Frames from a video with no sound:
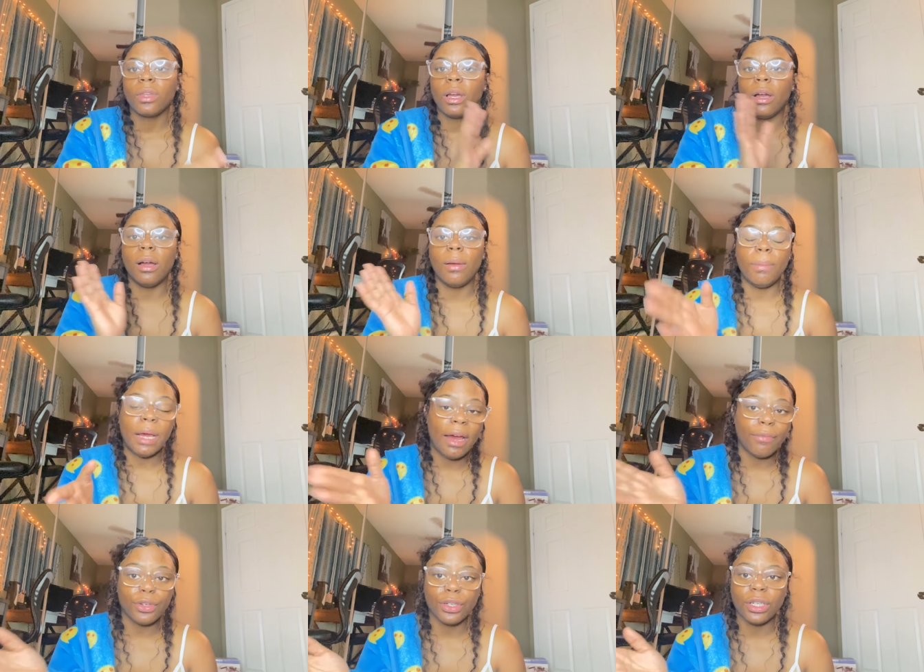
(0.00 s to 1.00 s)

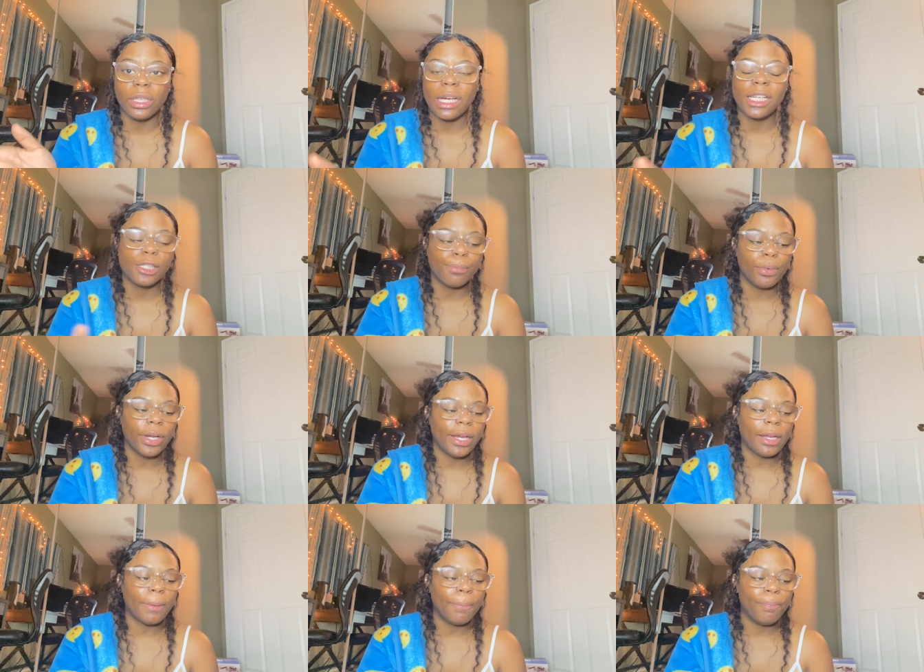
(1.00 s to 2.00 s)
after your last
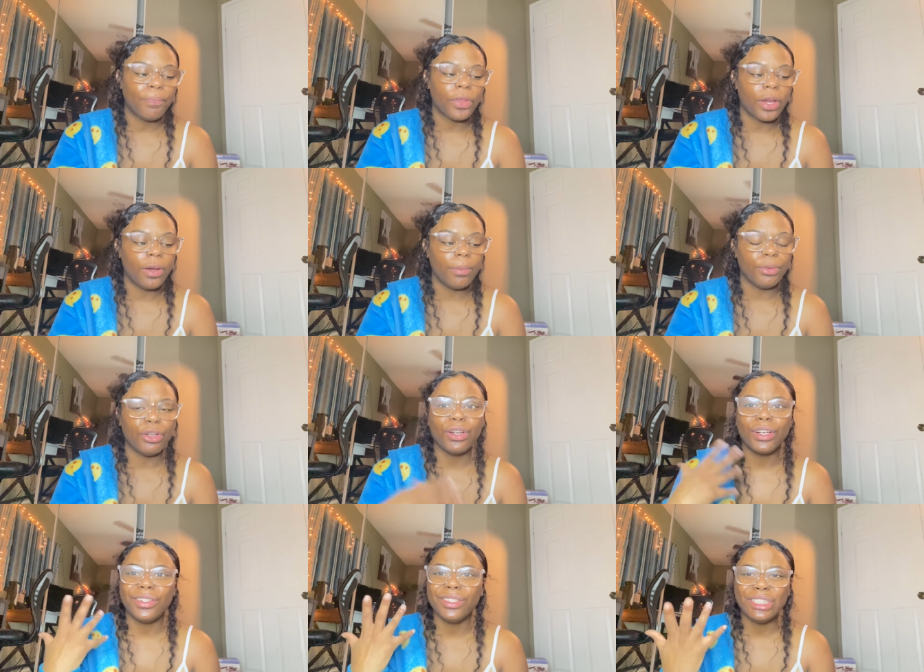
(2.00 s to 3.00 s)
break. You're
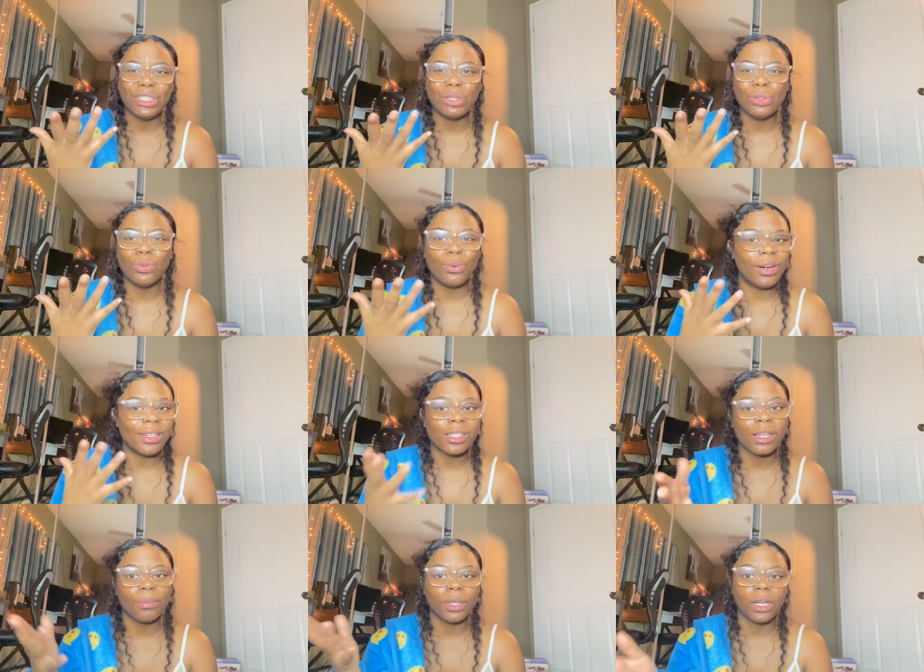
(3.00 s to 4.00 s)
going to want
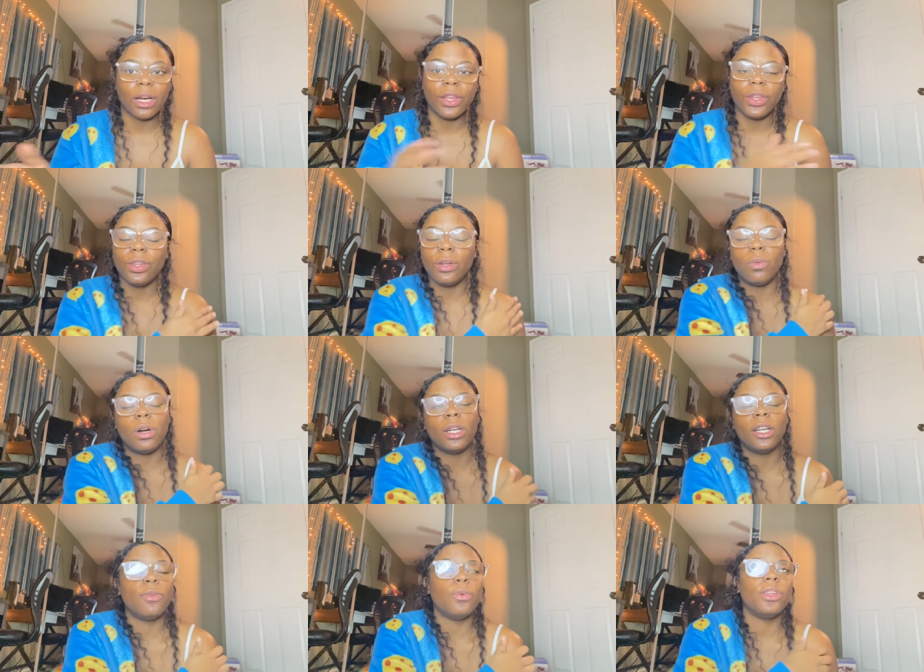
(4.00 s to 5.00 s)
something other than
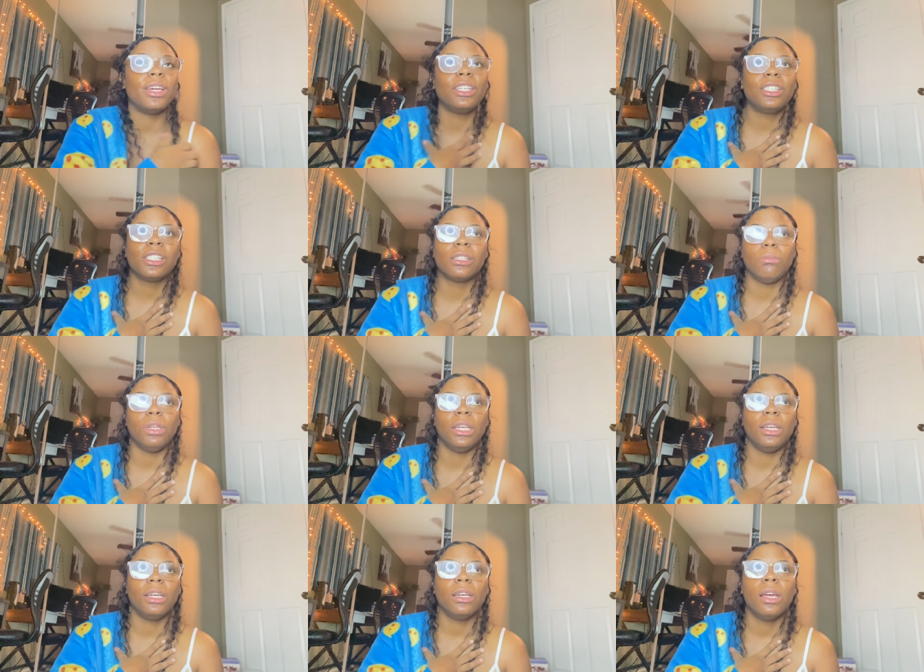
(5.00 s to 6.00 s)
water. Well, that's just
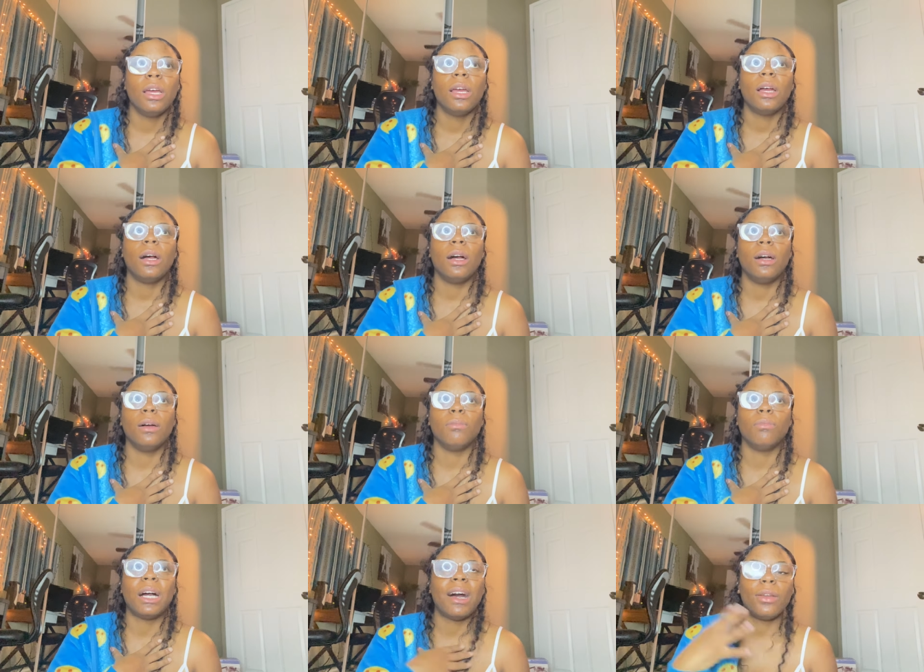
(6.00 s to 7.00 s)
me.
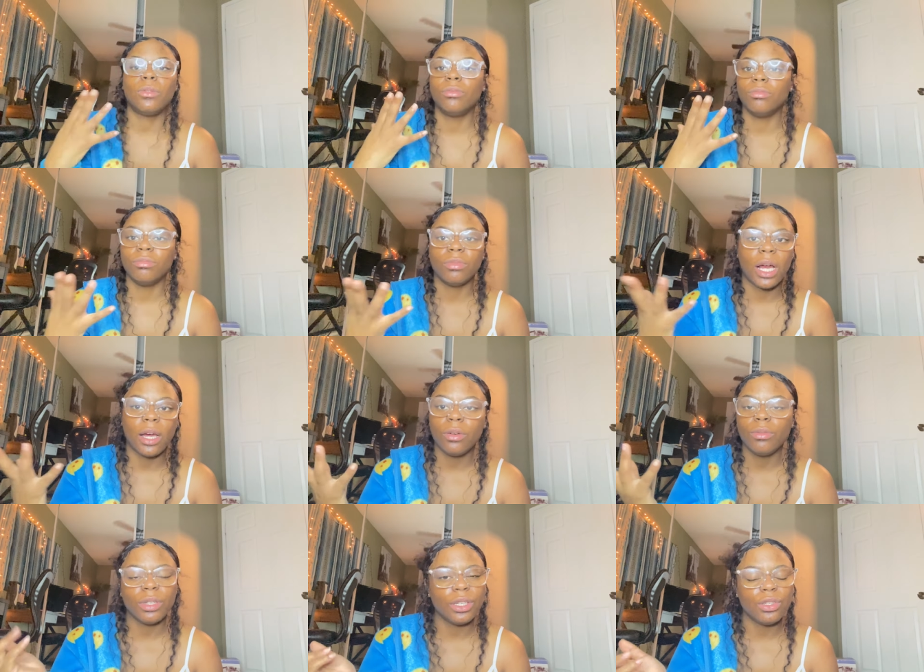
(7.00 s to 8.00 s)
But I
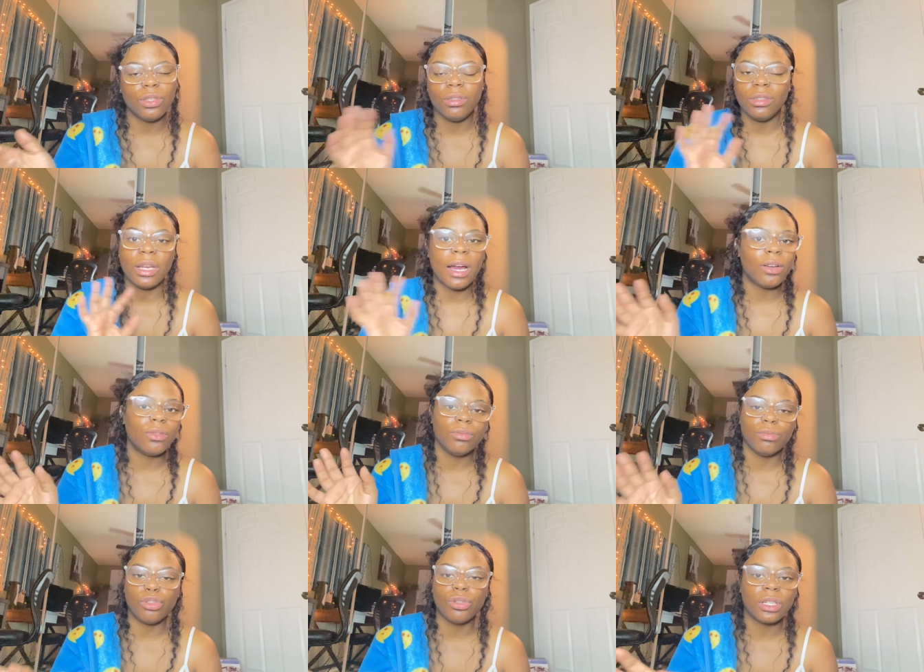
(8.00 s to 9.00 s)

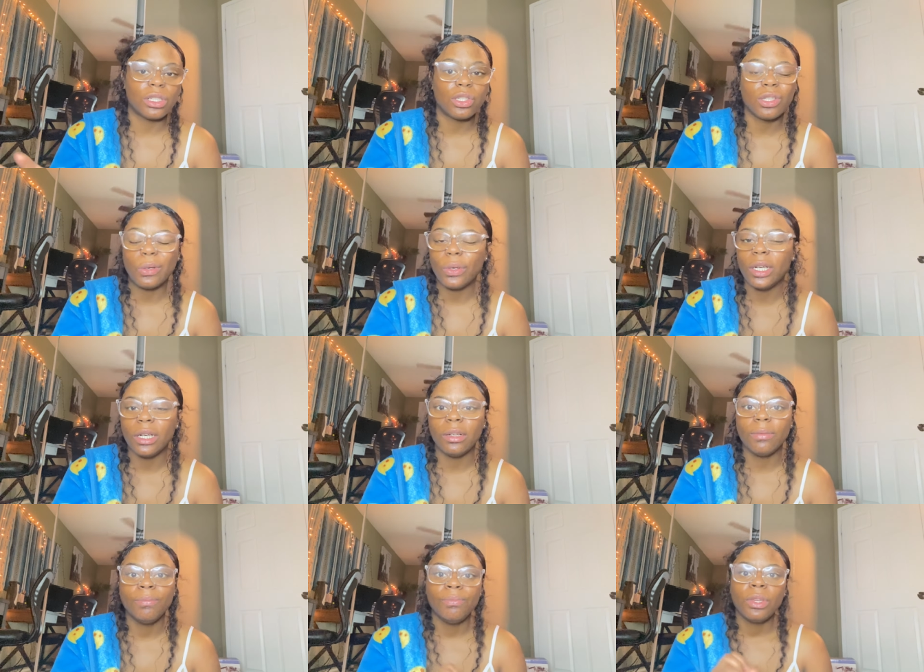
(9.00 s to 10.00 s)
don't drink soda
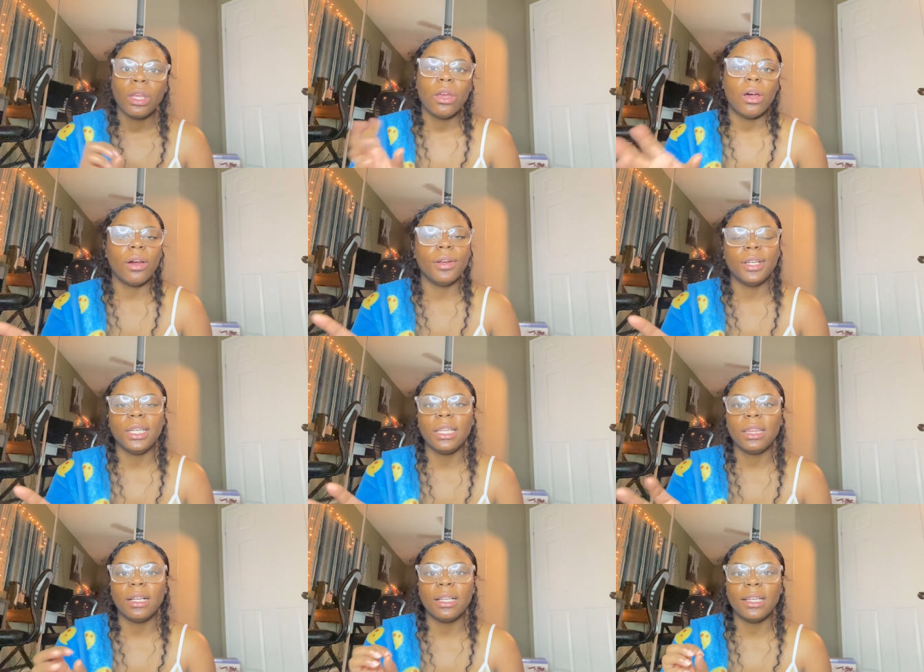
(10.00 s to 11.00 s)
or
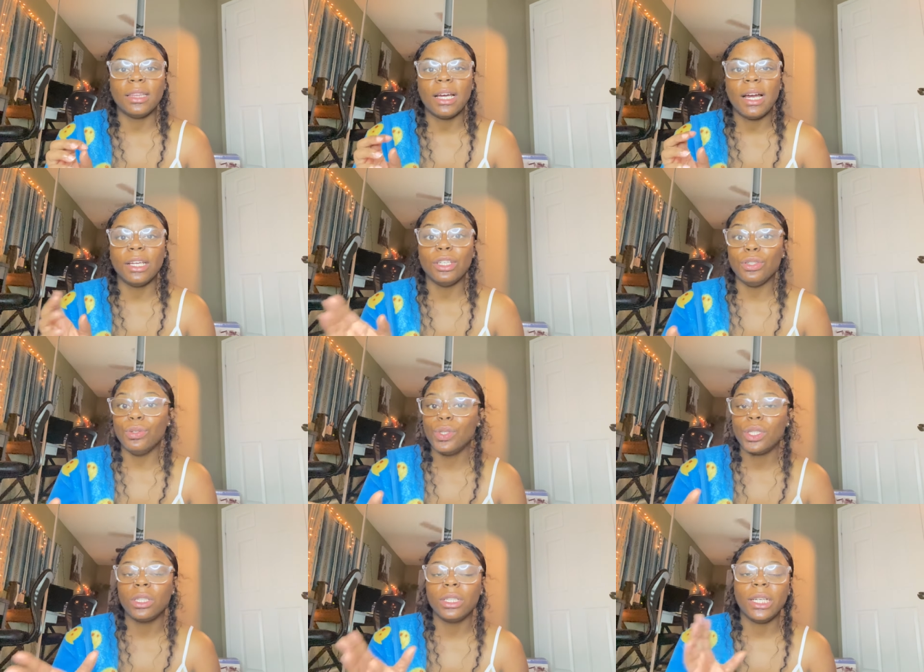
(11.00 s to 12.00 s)
anything like that
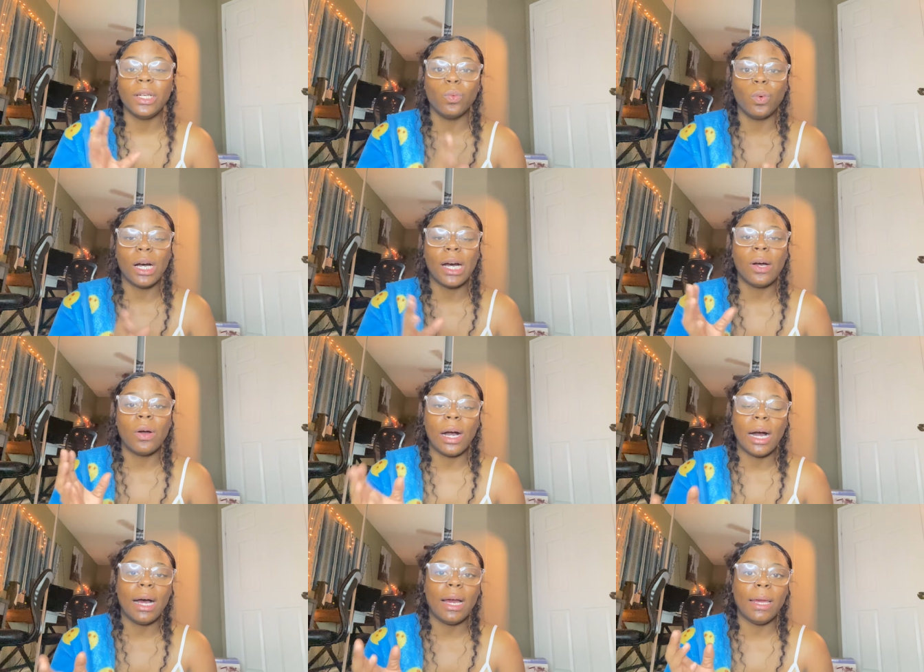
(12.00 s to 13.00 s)
usually while
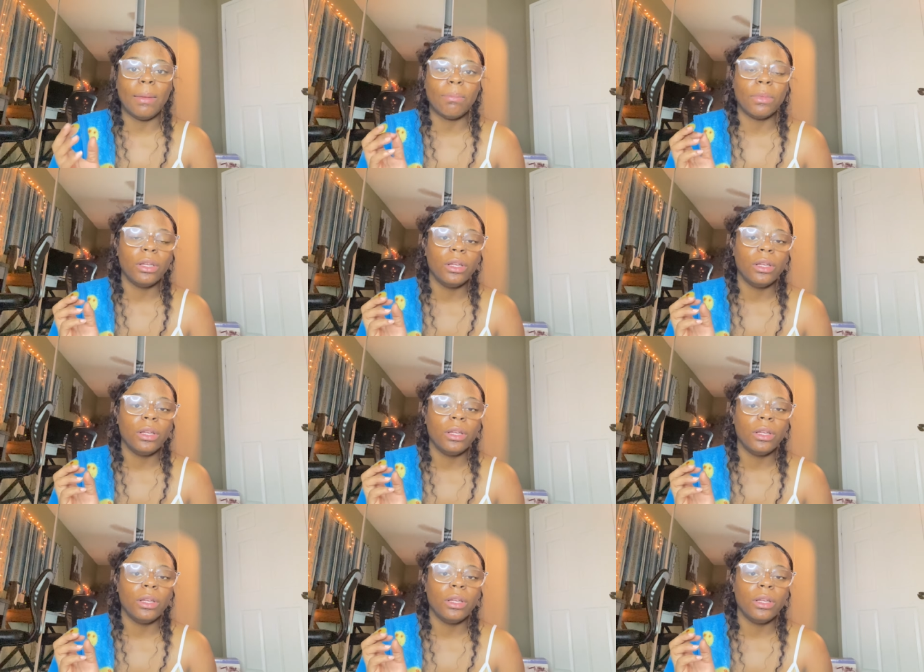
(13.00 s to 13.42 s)
I'm